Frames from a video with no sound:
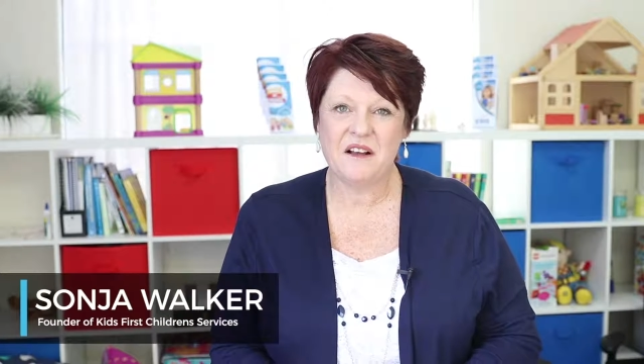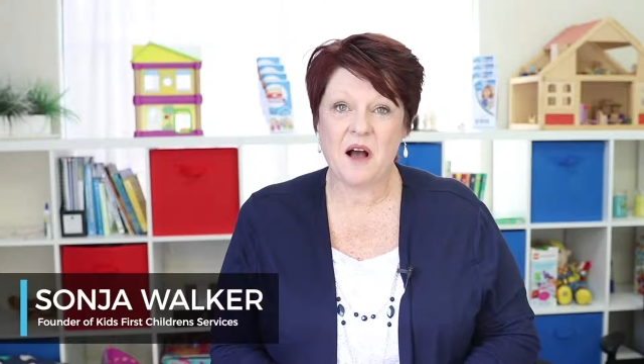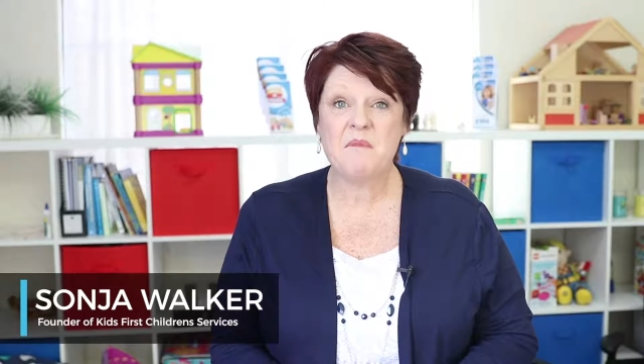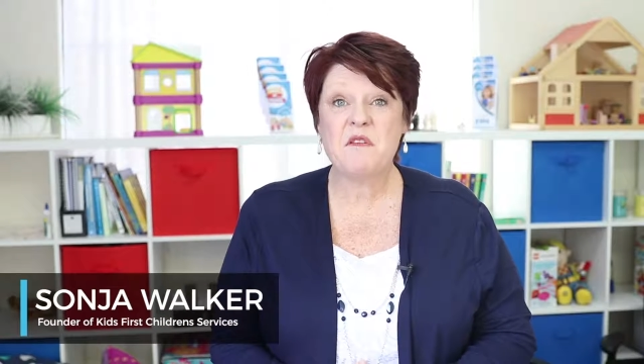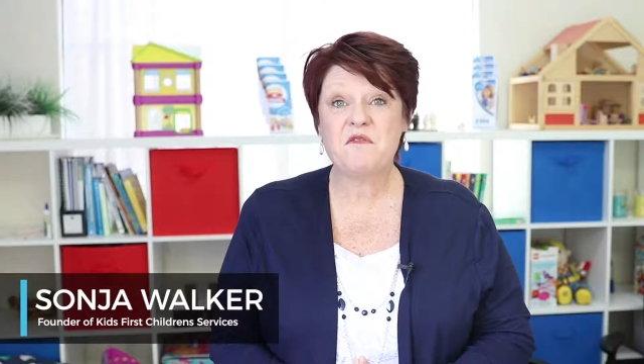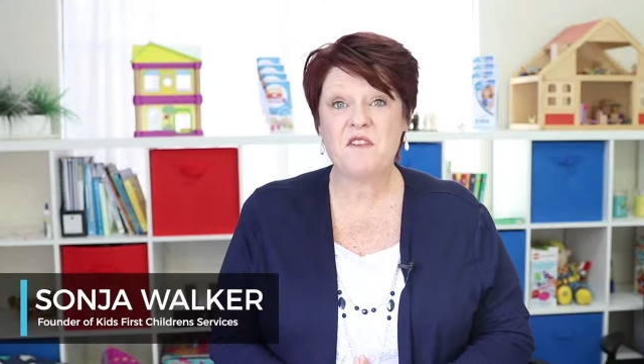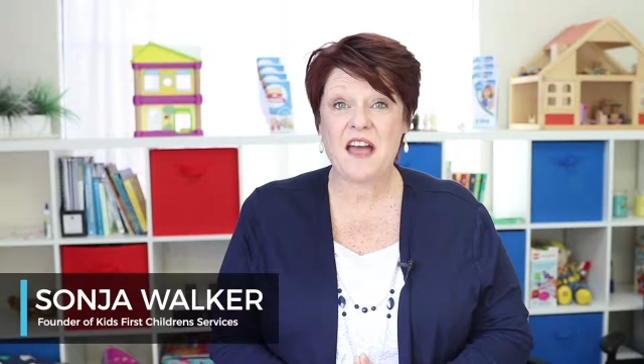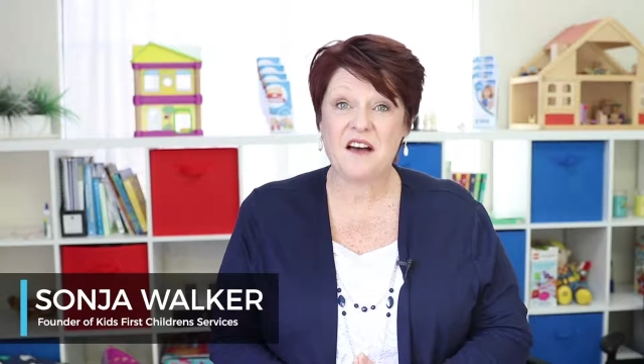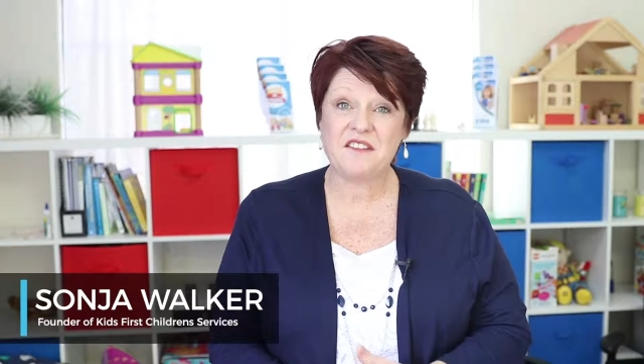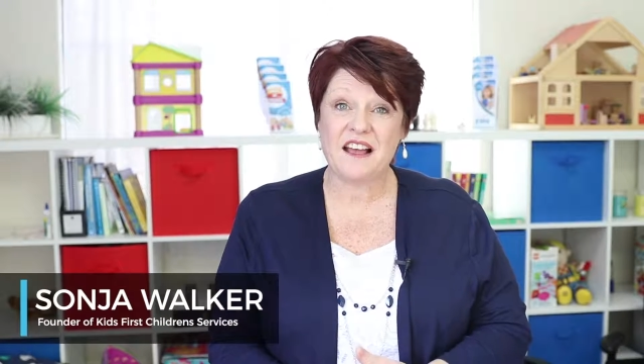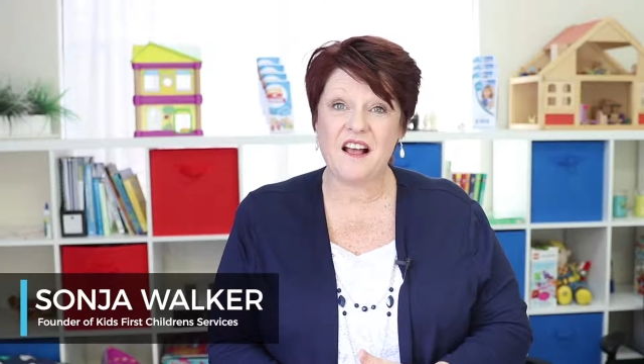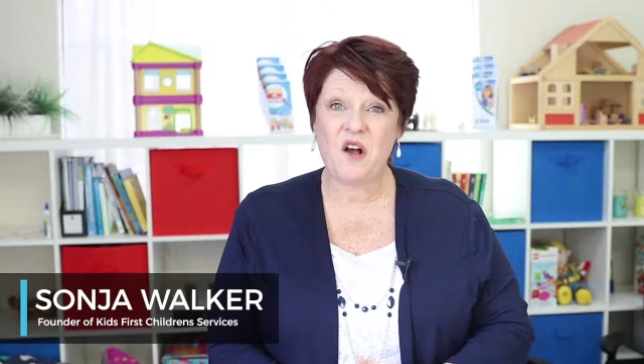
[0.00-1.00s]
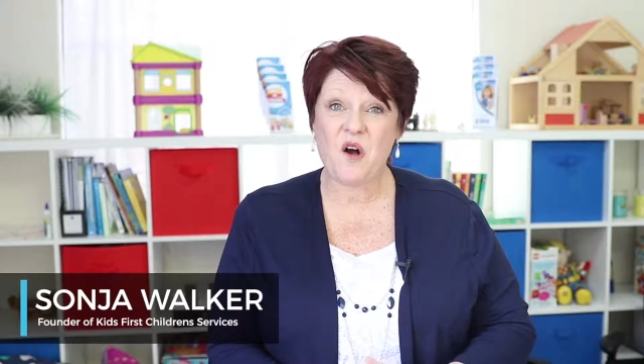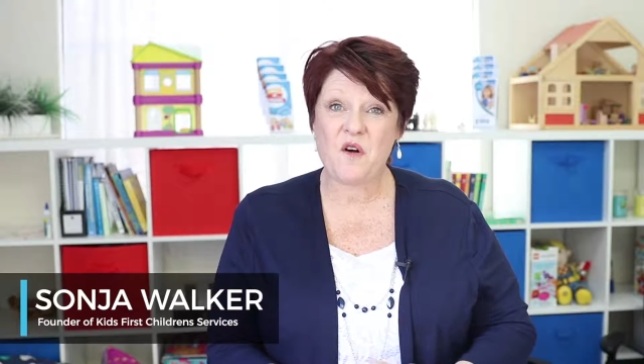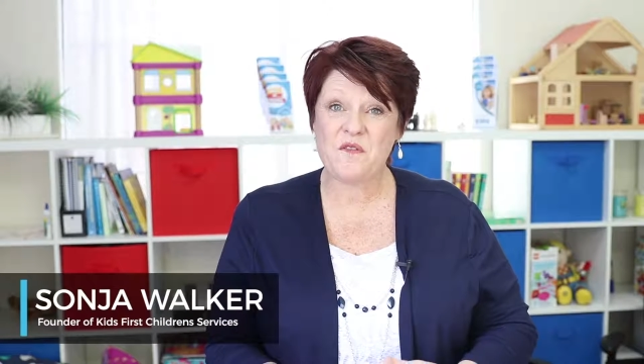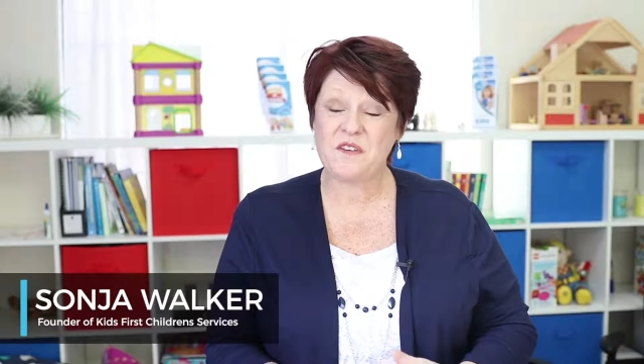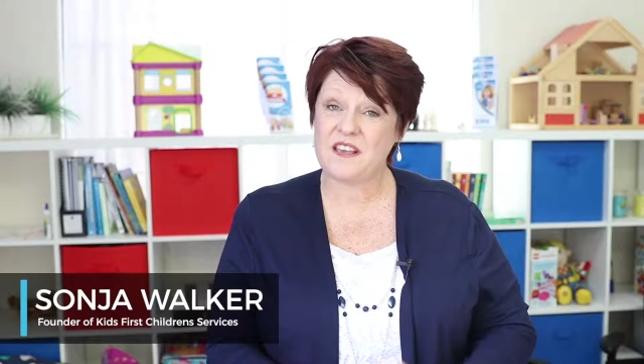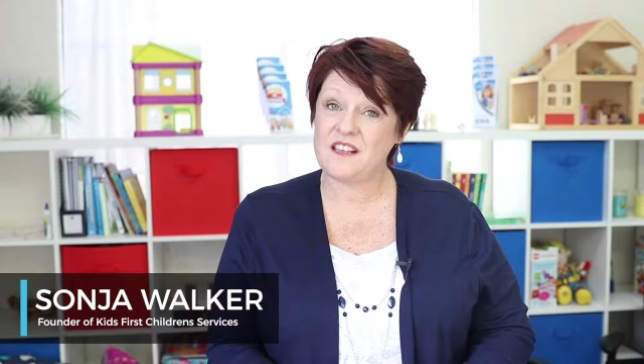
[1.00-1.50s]
I'm the founder
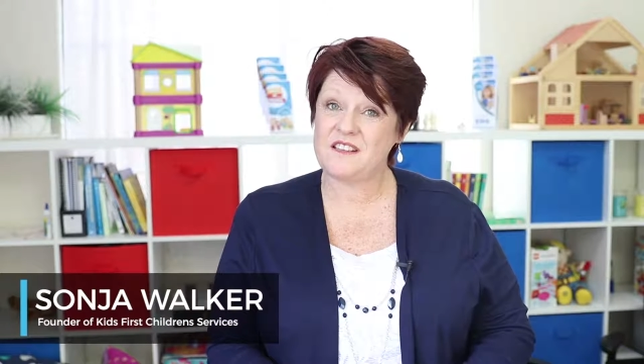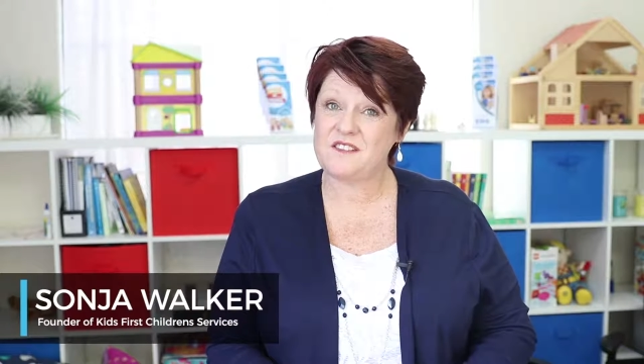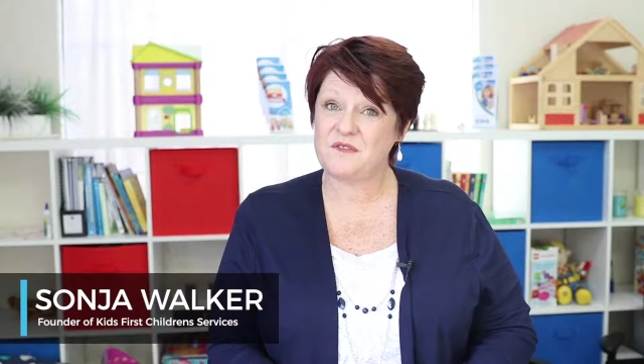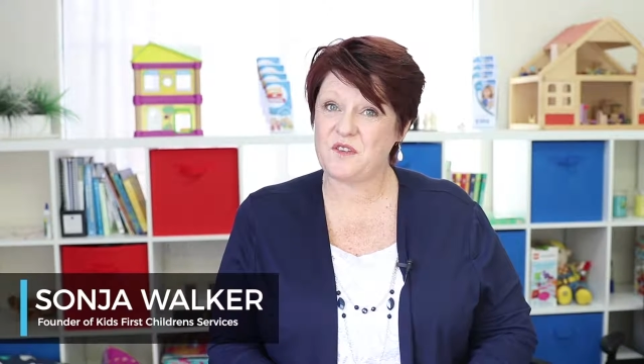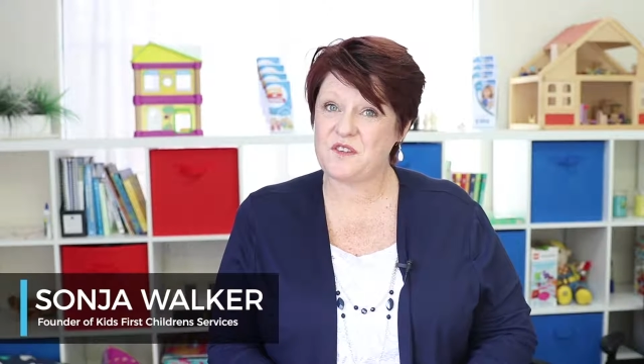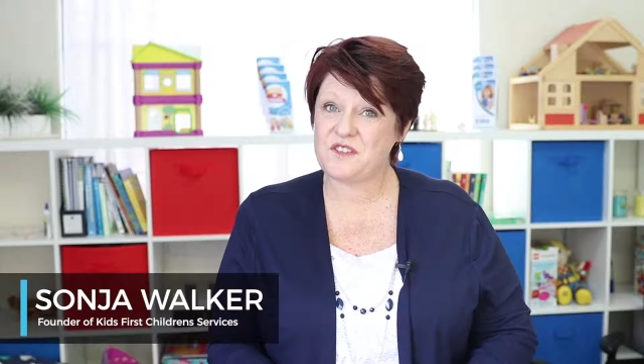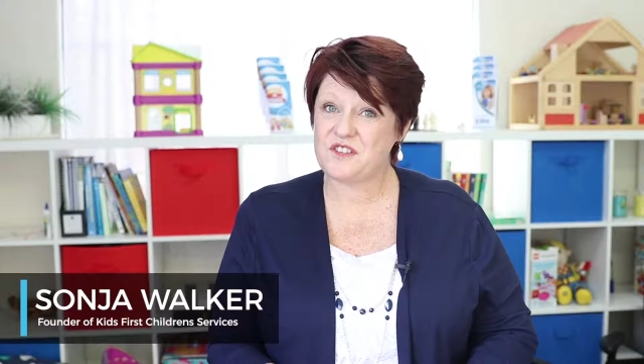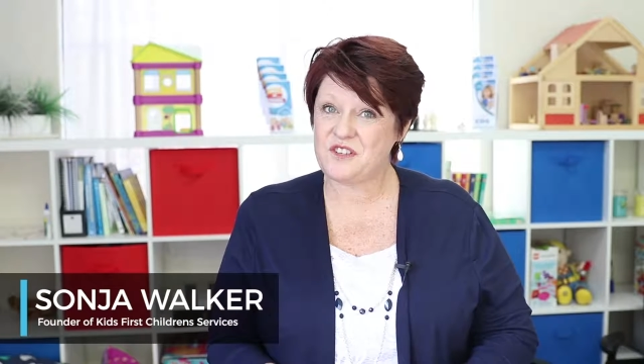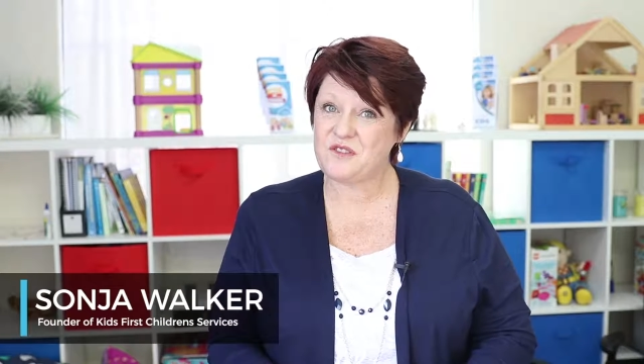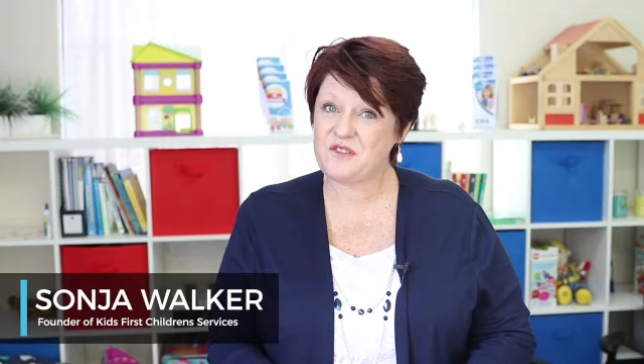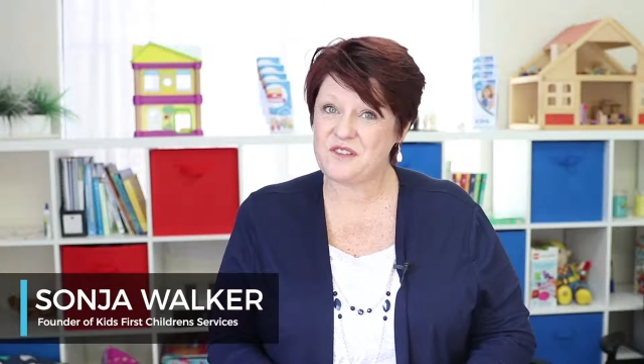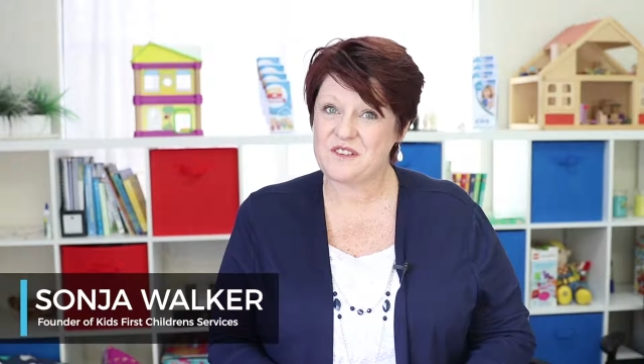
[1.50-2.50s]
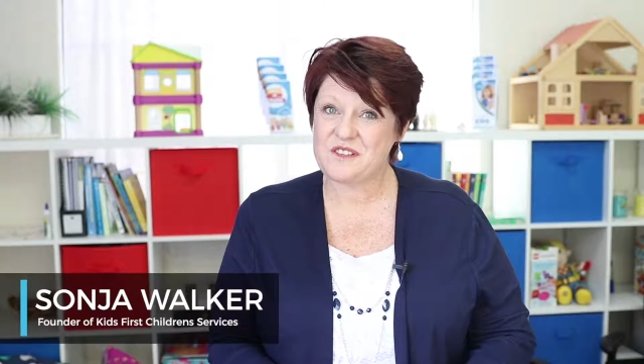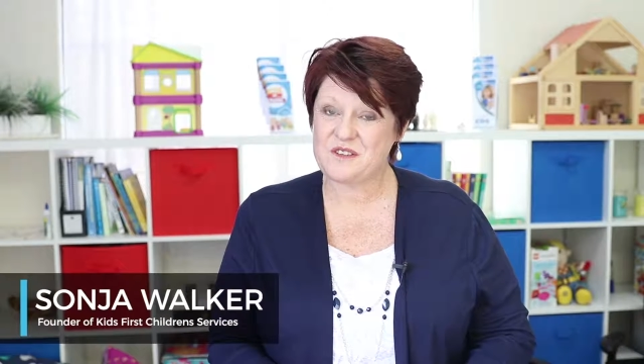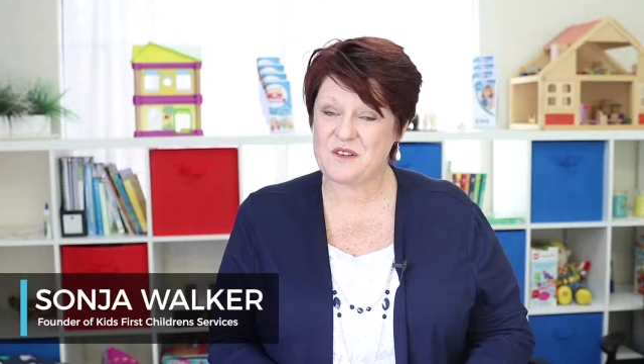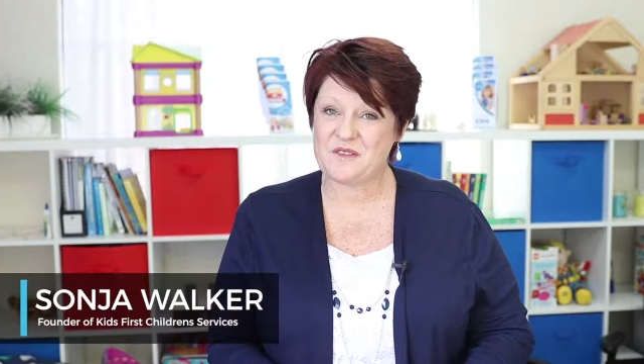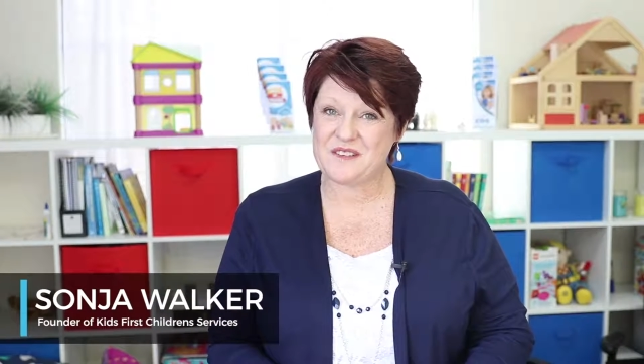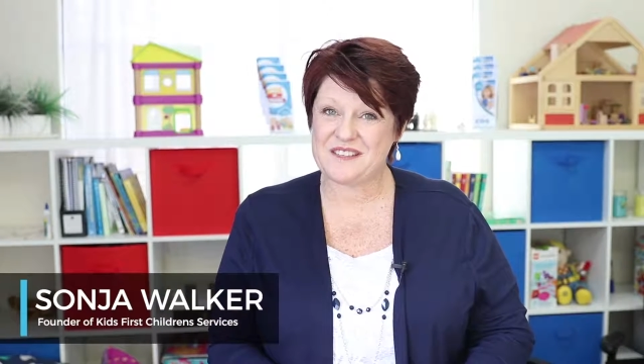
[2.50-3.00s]
of Kids First Children's
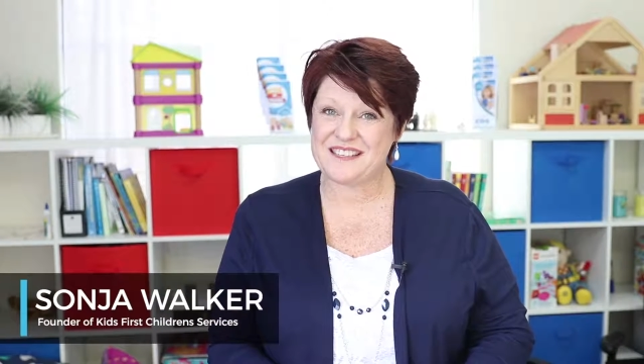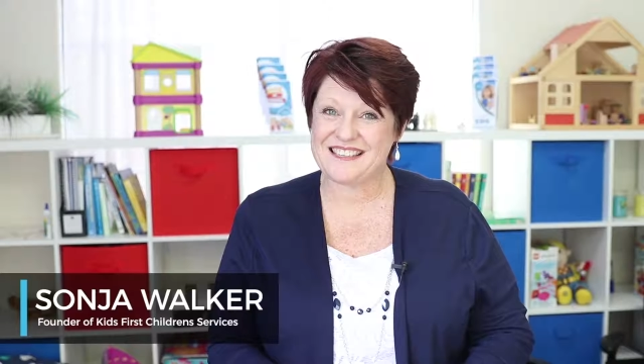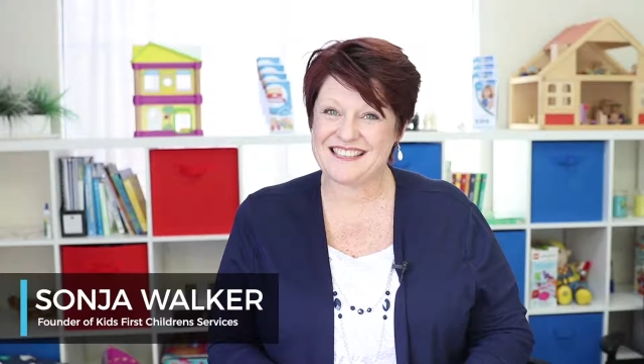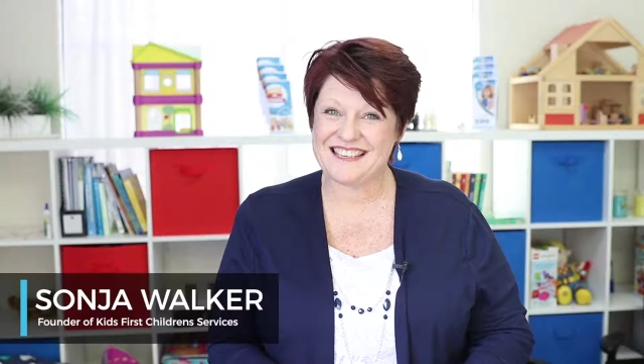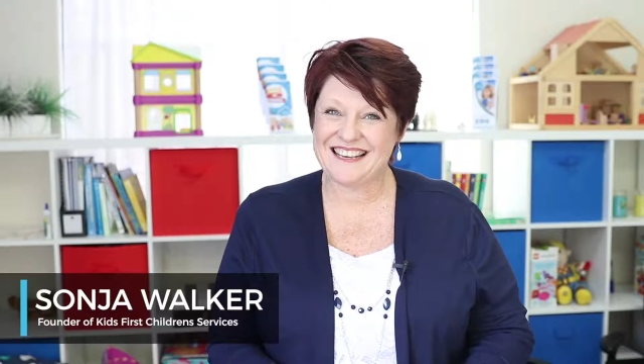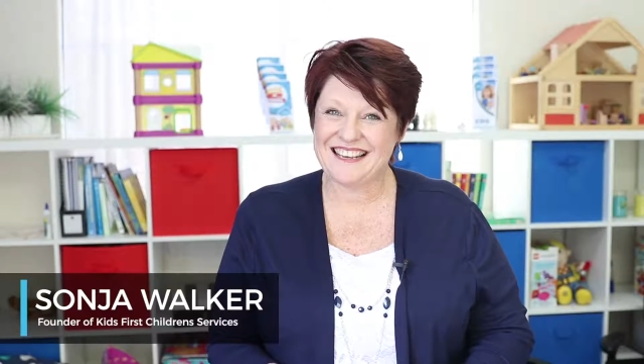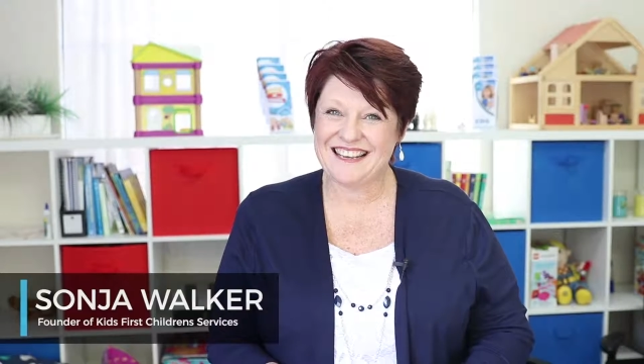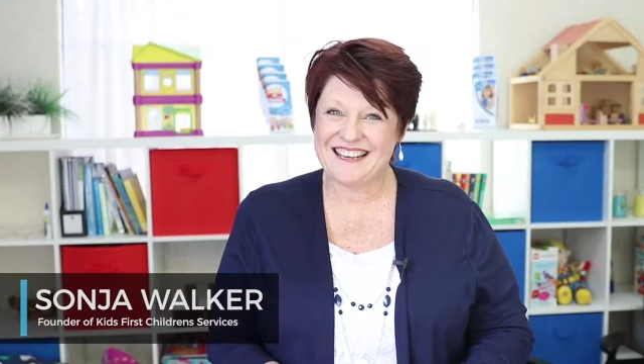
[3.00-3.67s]
Services.